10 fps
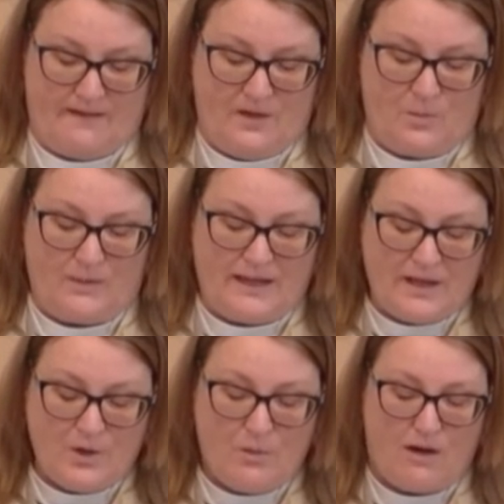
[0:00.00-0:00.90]
We
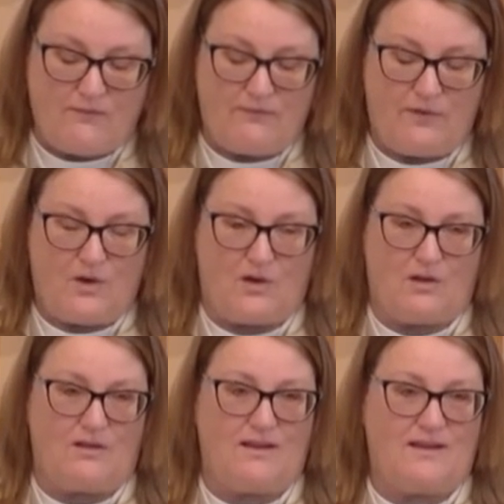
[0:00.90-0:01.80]
who are
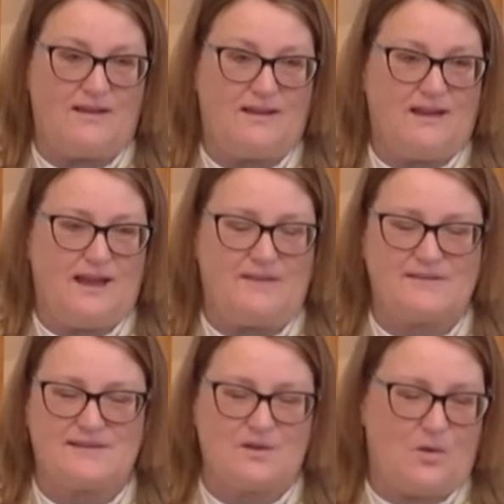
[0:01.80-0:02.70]
full have
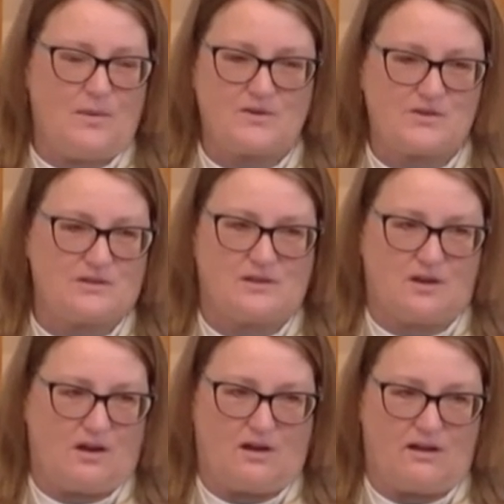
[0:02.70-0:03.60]
so much to
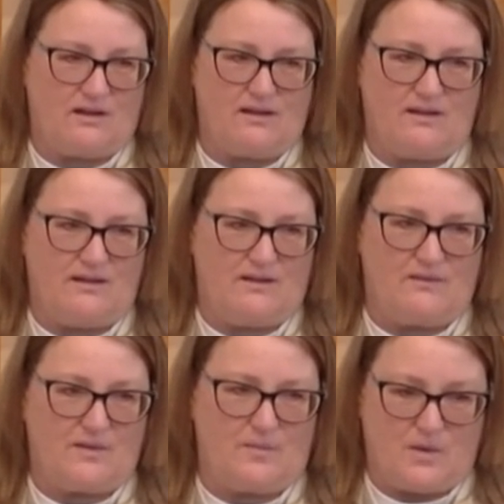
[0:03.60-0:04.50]
learn
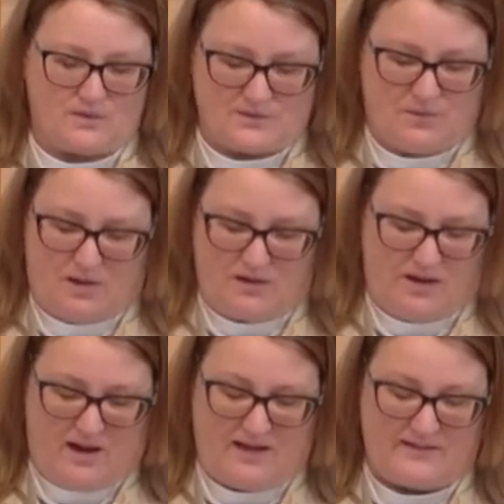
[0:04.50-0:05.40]
from those who are
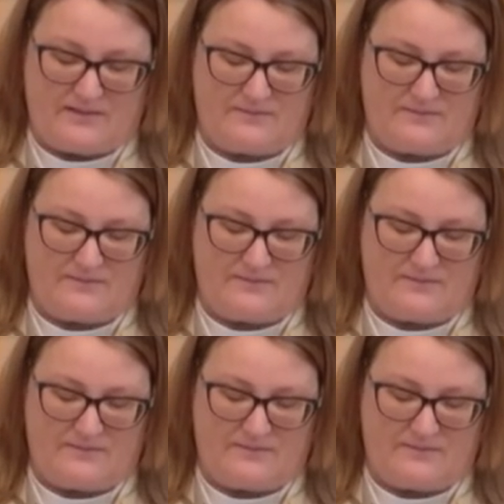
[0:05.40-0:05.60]
not.